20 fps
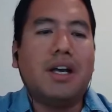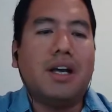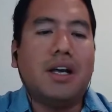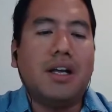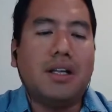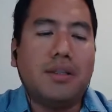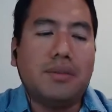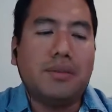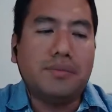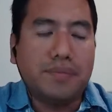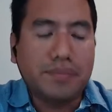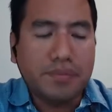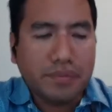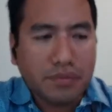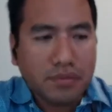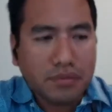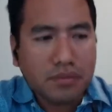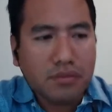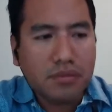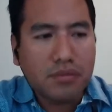Um,
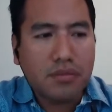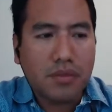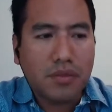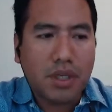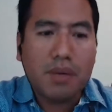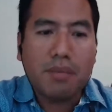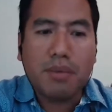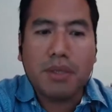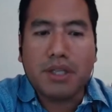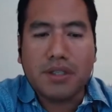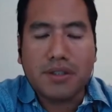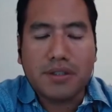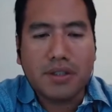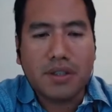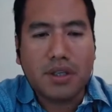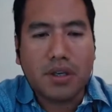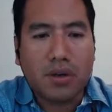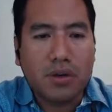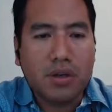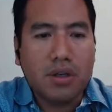yeah, but
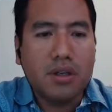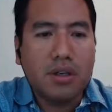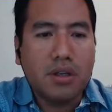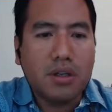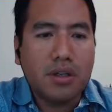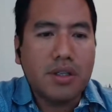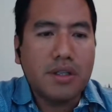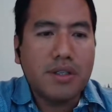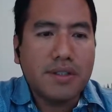this is the only